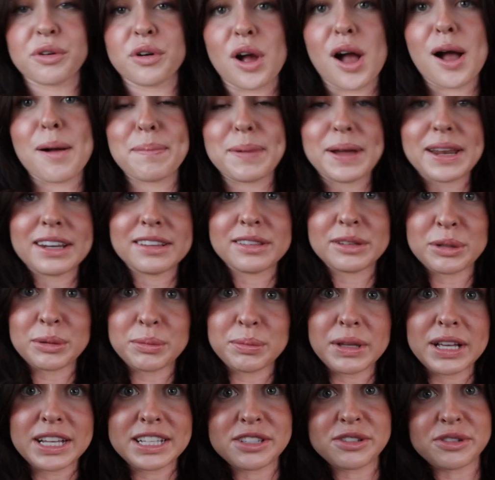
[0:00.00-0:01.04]
crop, and a little
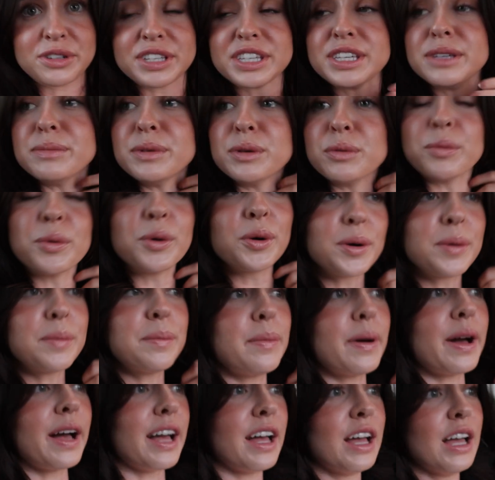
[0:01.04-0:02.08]
blazer to keep me
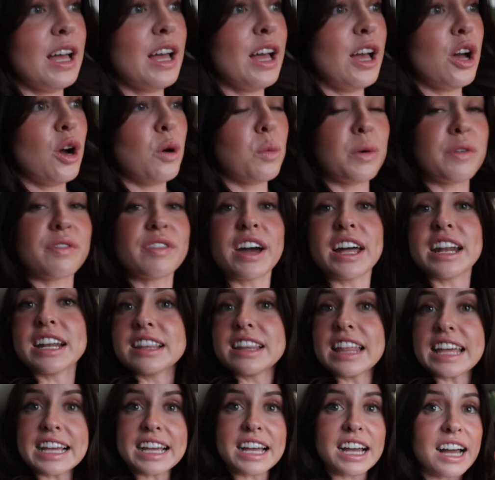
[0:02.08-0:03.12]
warm, but we've got
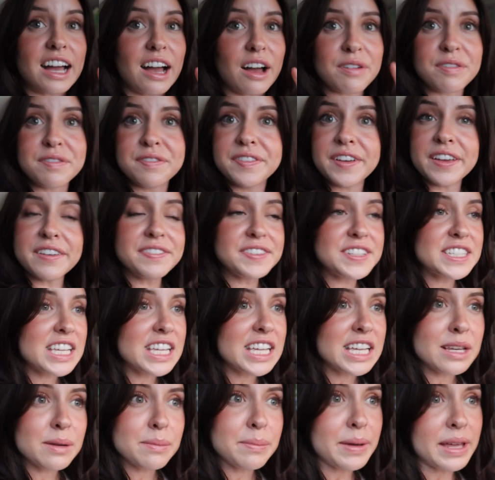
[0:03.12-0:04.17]
a
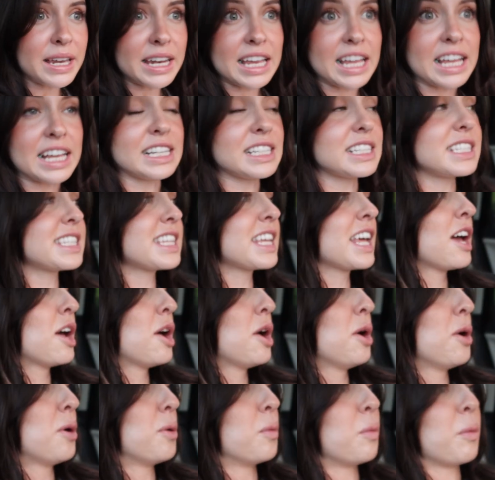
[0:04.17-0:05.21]
15 minute
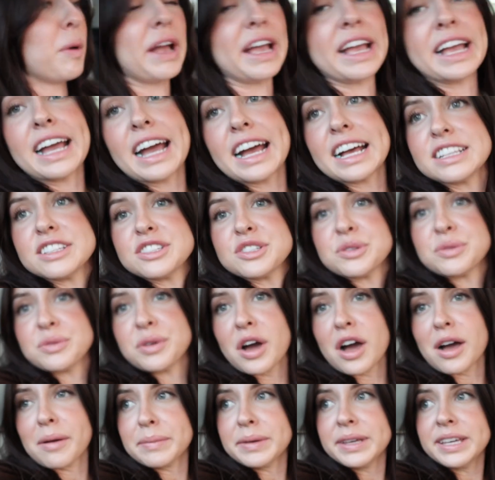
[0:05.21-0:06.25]
wait at
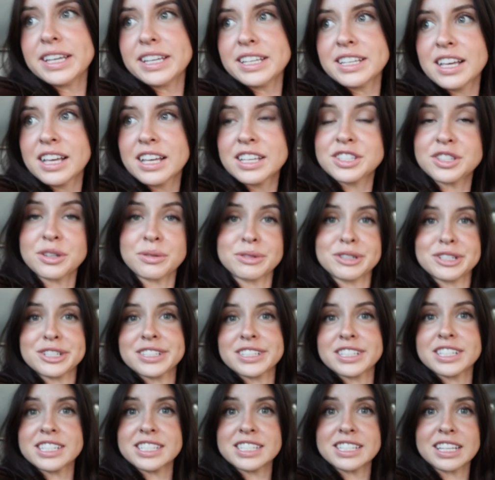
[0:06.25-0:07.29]
Tsunami. So we're
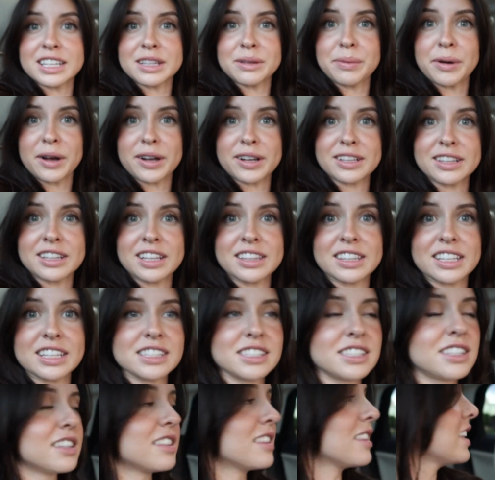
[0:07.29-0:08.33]
just gonna sit in the parking lot.
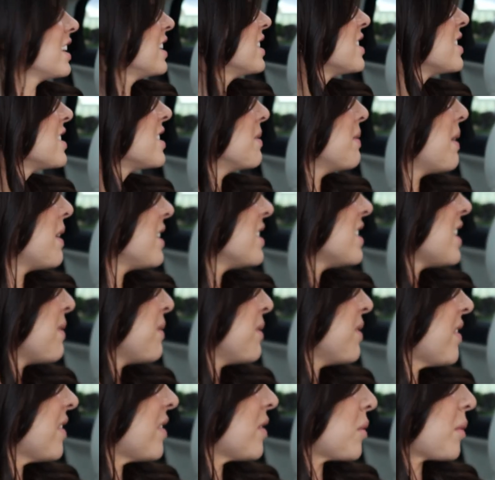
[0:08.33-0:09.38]
That's the least amount of
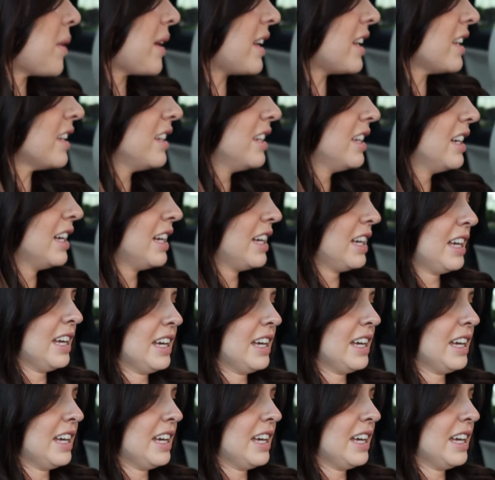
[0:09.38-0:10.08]
time we've ever waited.